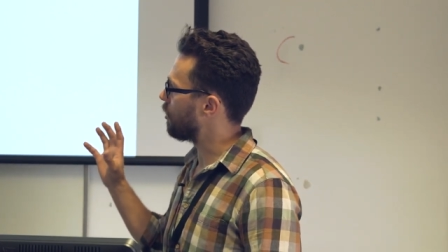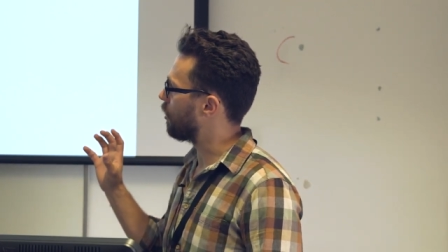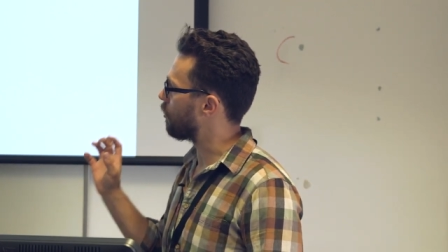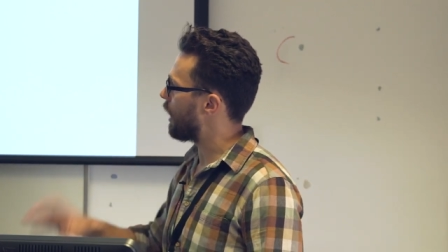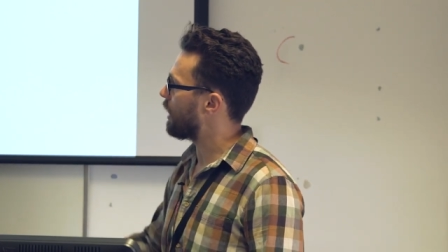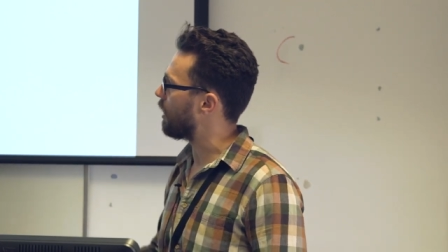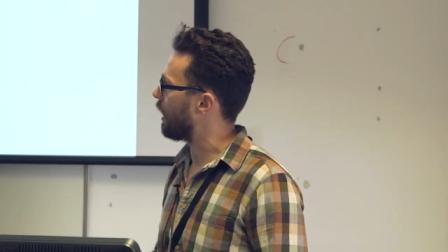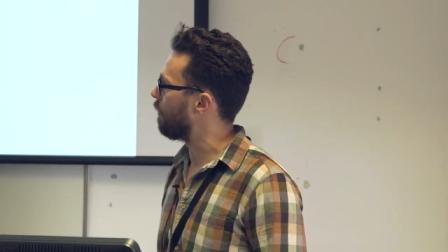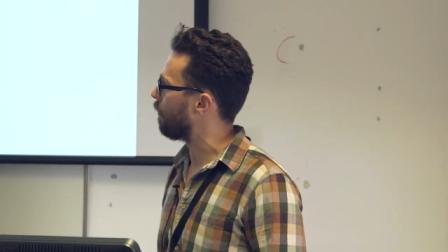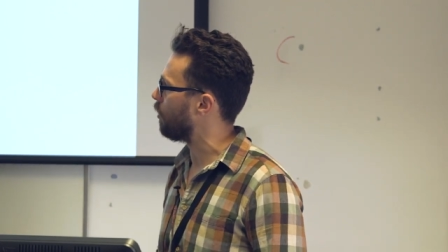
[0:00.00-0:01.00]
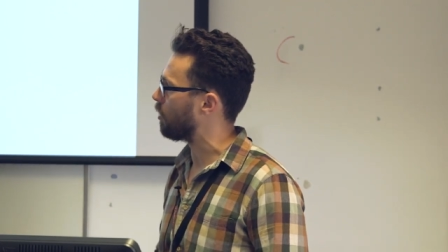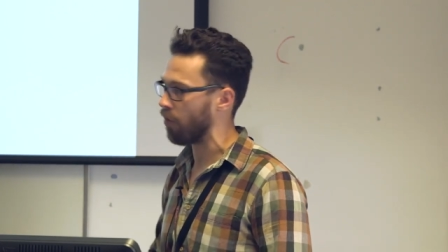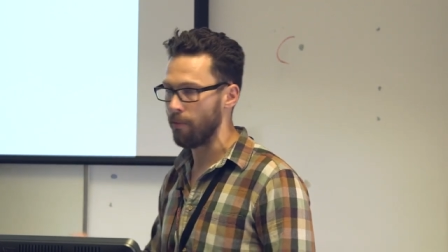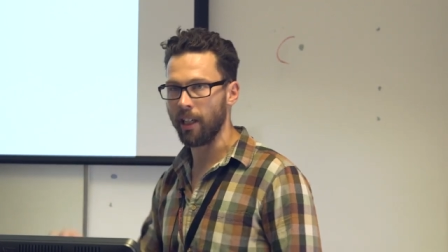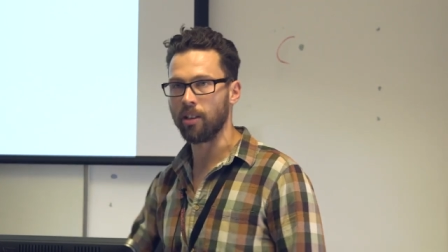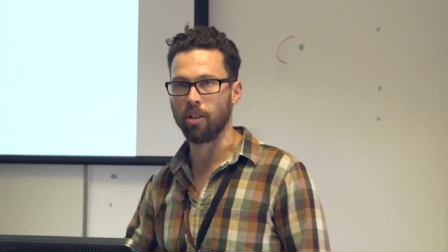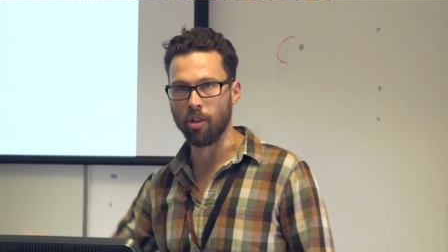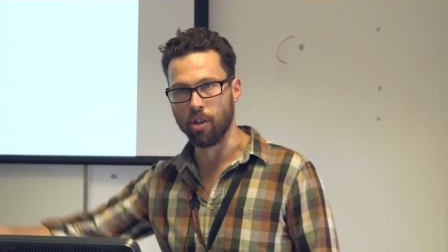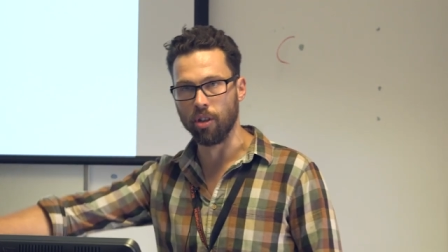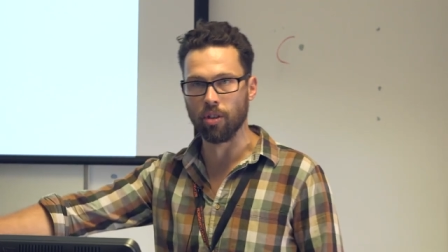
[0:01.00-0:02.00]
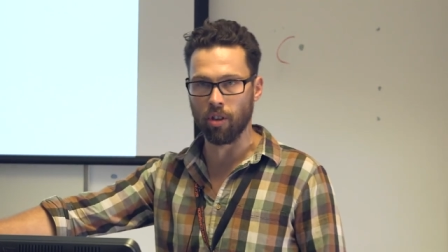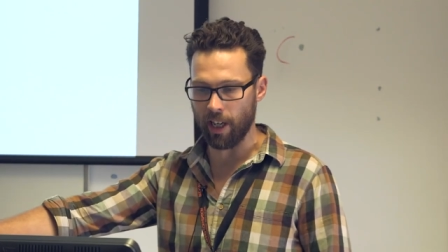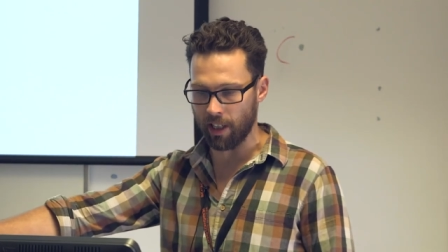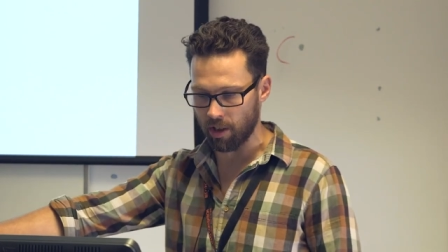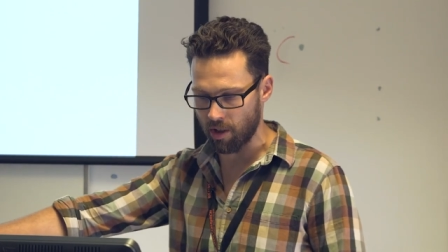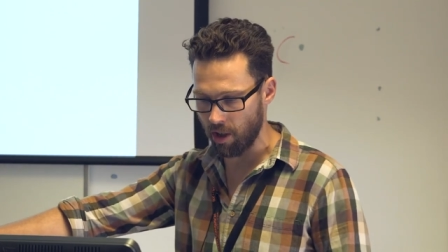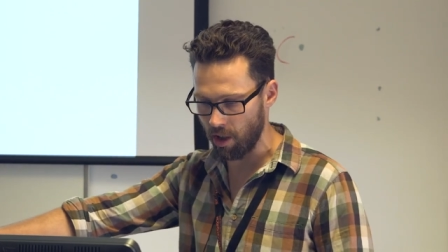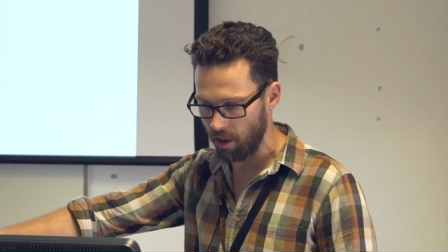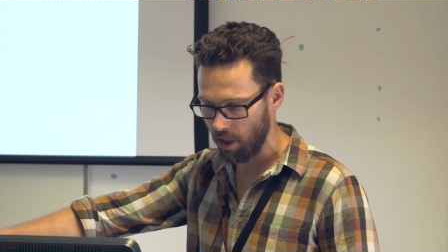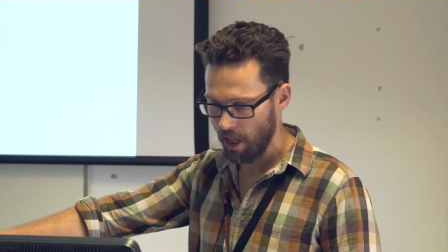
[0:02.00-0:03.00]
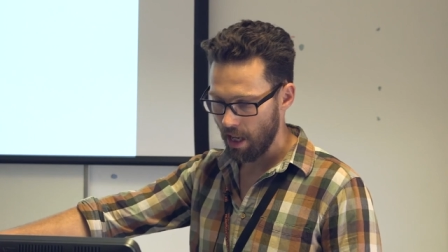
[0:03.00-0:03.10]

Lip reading: greater influence from exogenous or external